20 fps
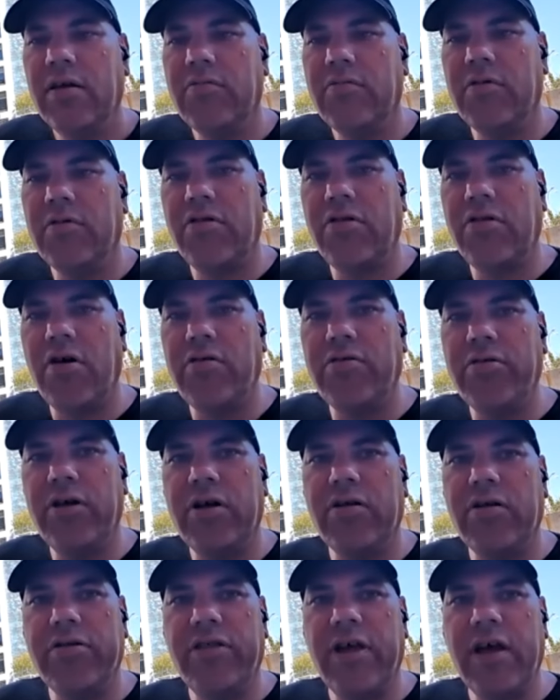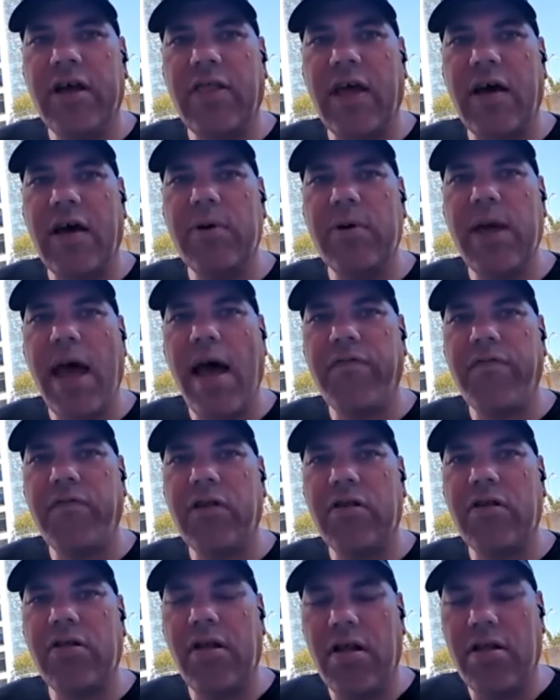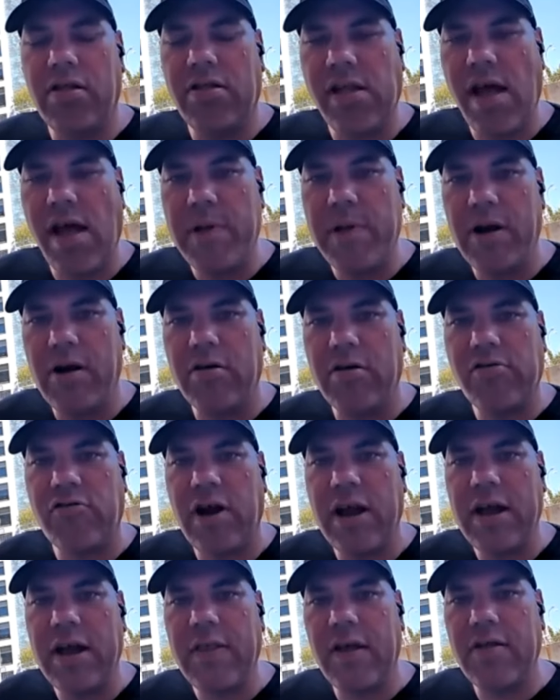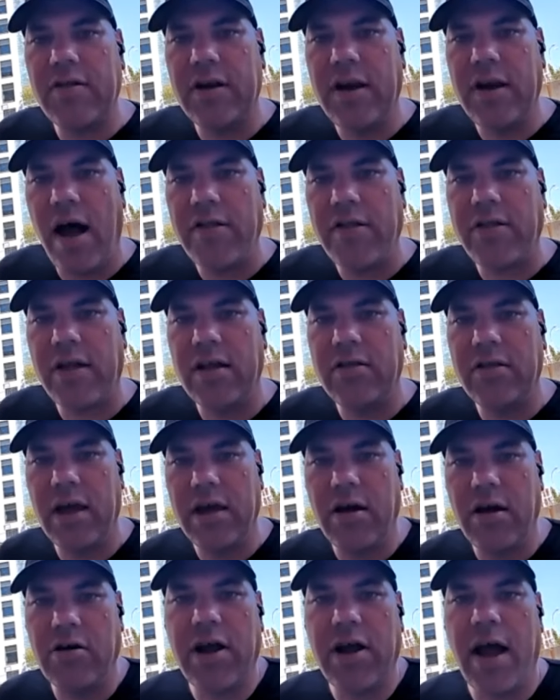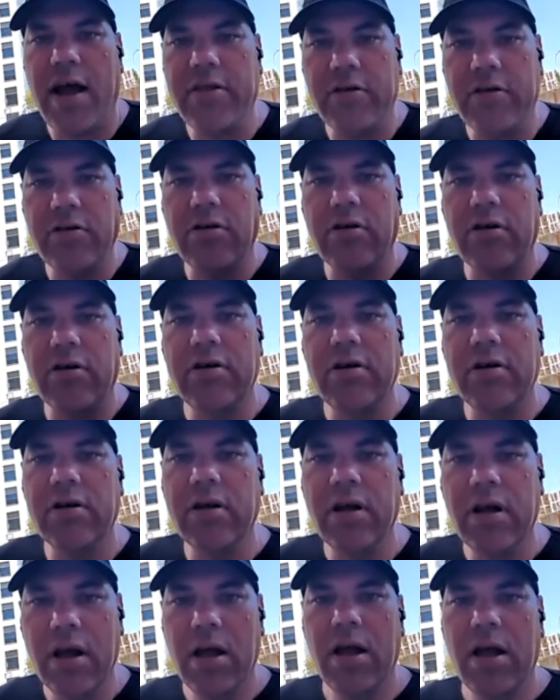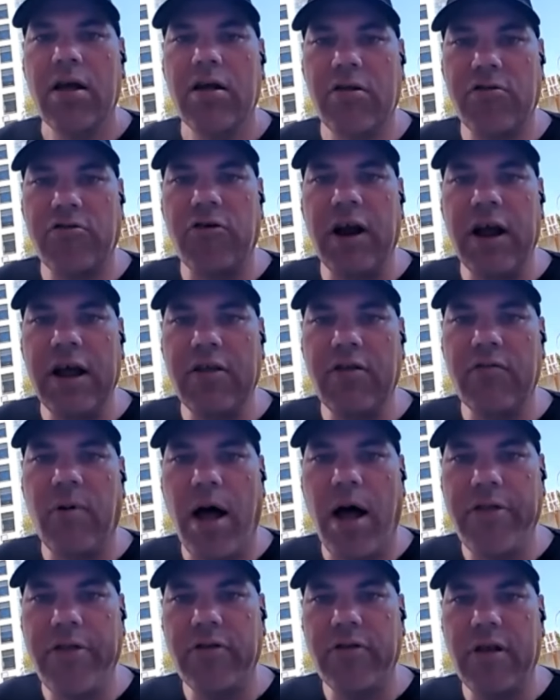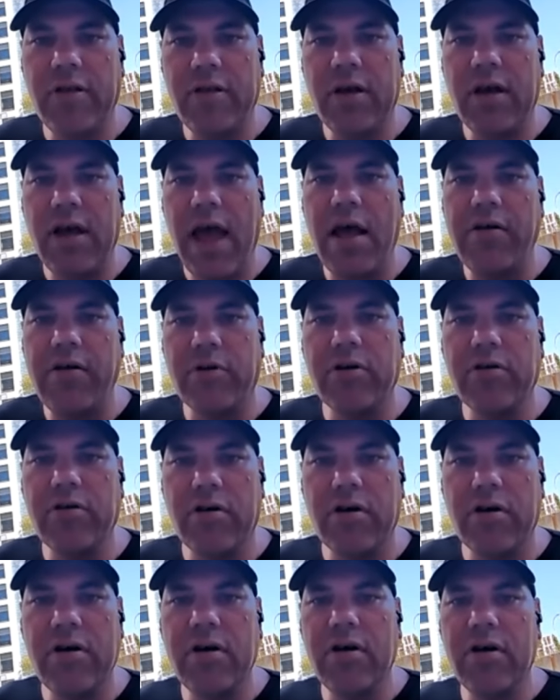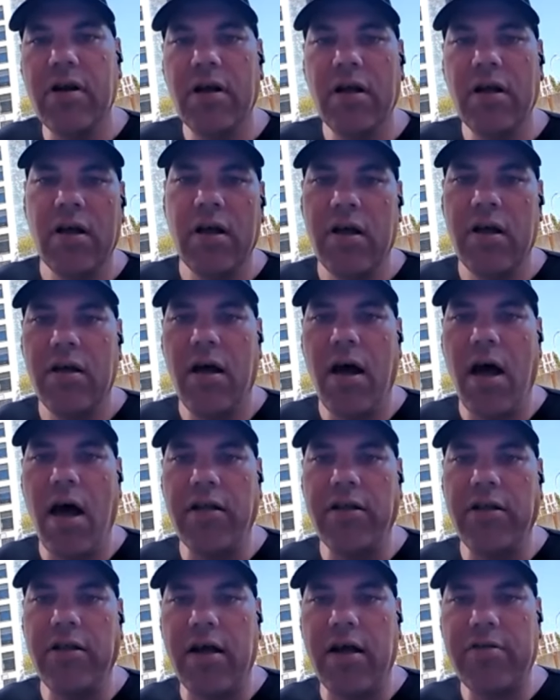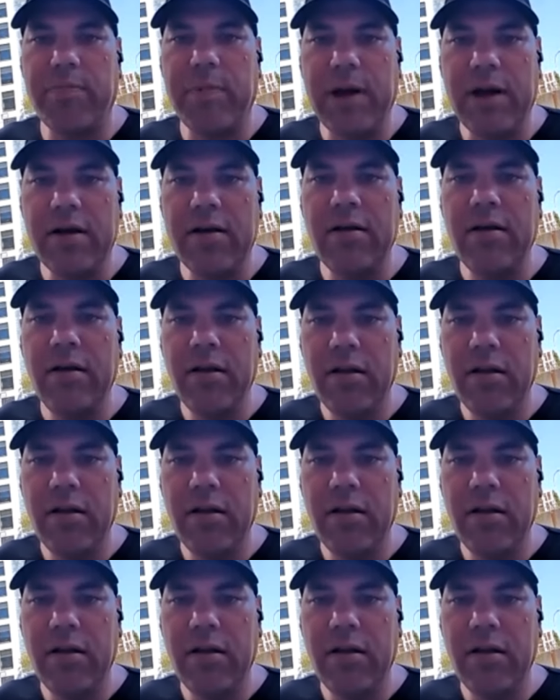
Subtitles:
We're so little think that we have to summon our strength as a Dasein, like our Tyler Durden strength, rather than the Edward Norton Das Man